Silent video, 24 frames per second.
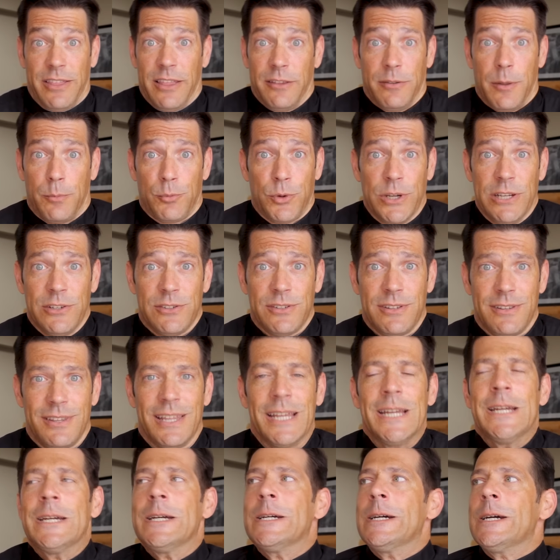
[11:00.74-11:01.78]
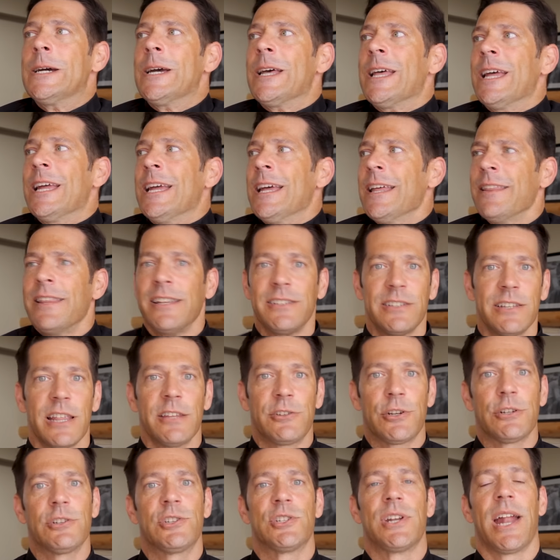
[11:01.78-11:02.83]
the priest, this is the
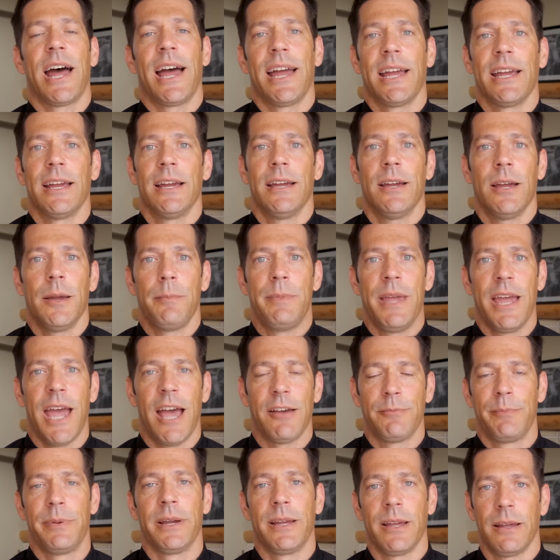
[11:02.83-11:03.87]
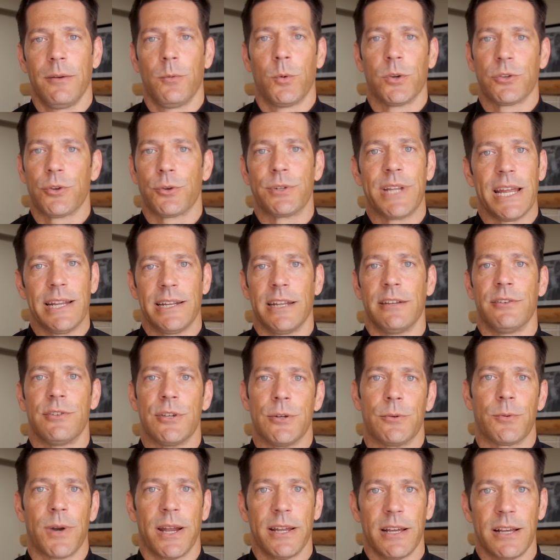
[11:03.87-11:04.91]
church that I was ordained
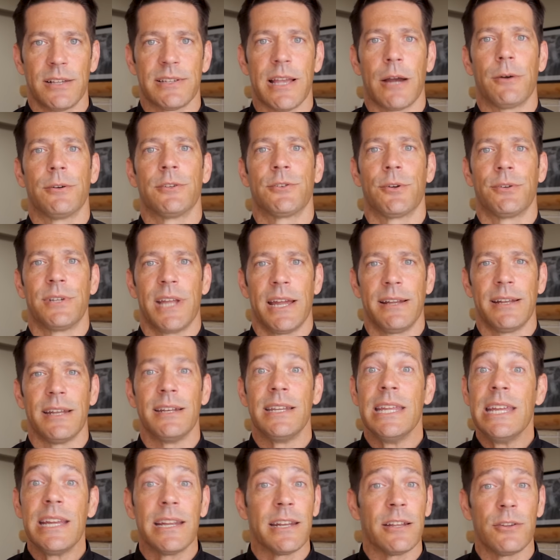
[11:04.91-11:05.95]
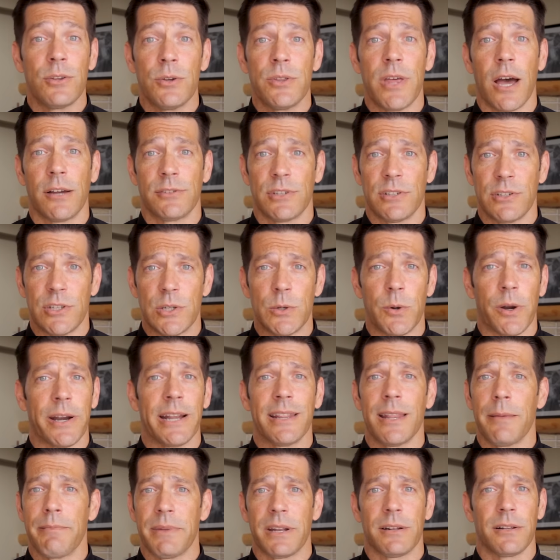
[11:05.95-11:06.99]
into, right? Because I was ordained a deacon in 2002, right
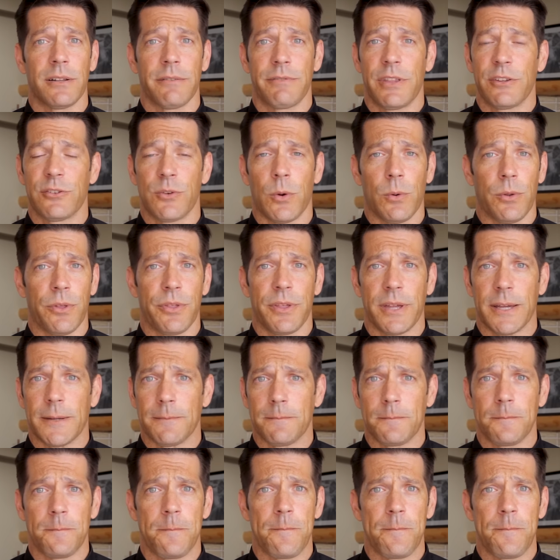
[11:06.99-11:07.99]
in the middle of this whole thing.